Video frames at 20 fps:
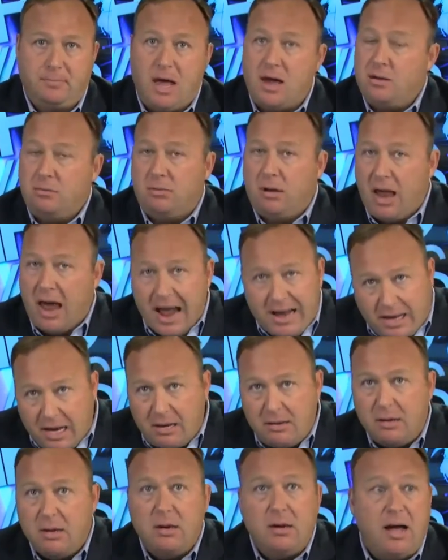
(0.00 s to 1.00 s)
I don't like
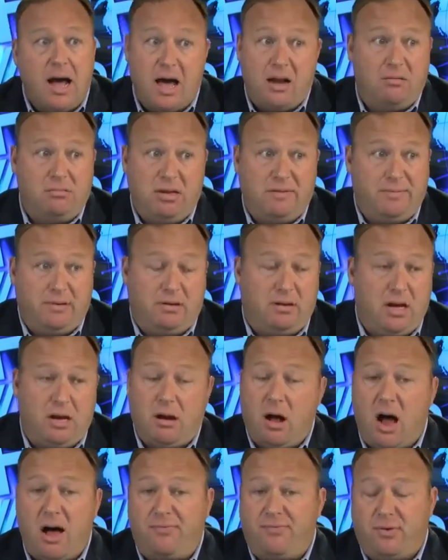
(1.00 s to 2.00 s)
it. I don't even get
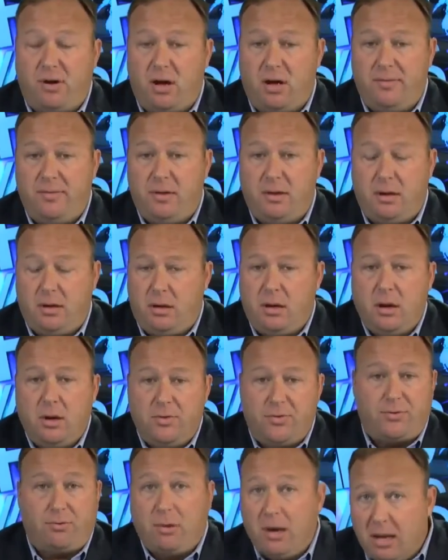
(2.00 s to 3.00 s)
off on the
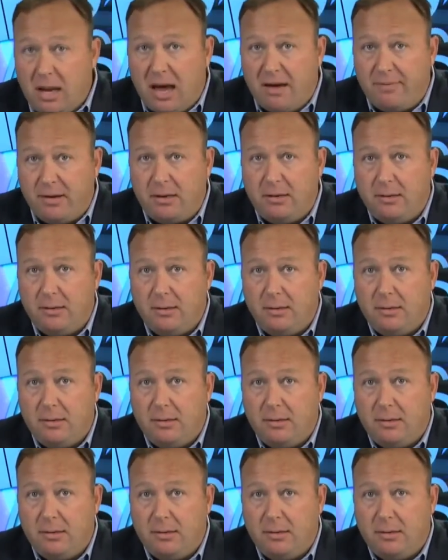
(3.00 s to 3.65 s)
thrill of it.